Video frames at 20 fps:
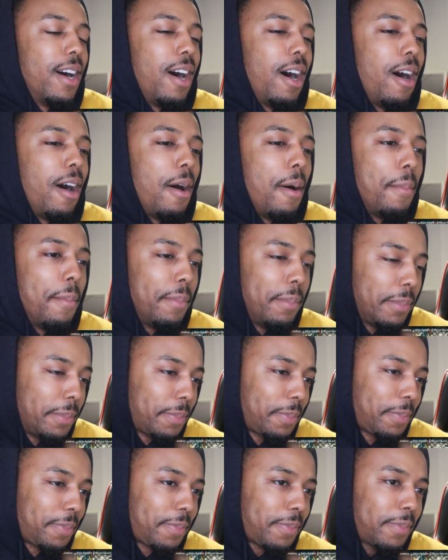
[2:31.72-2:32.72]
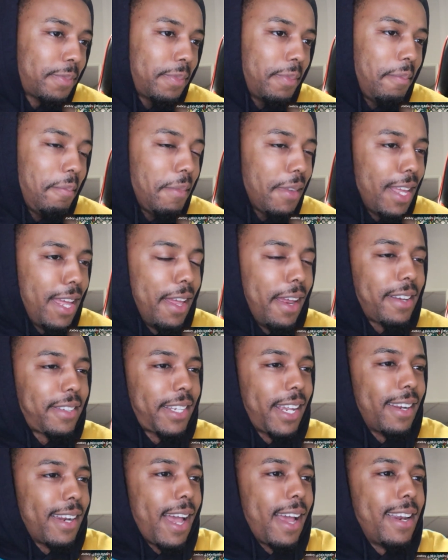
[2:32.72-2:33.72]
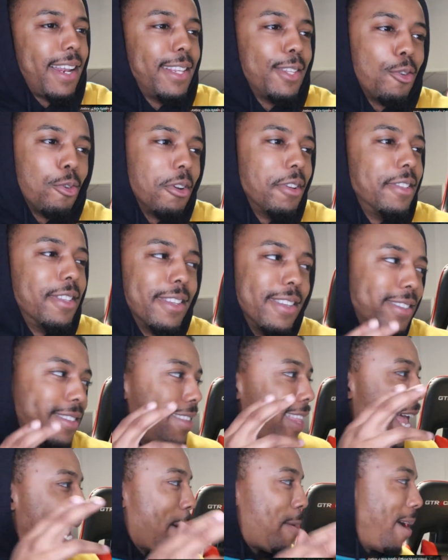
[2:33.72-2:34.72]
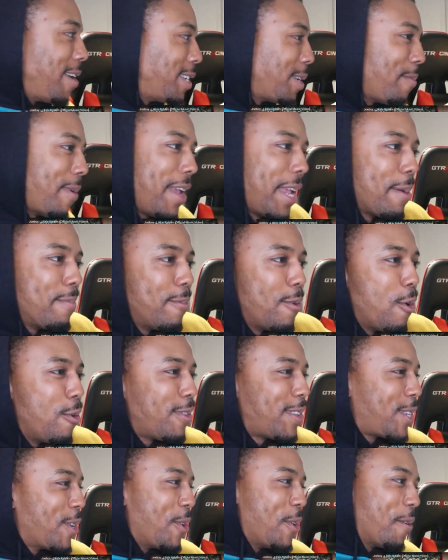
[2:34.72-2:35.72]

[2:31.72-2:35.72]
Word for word: Um... They can see, like, they doing the damn, like, Jamaican moves, too.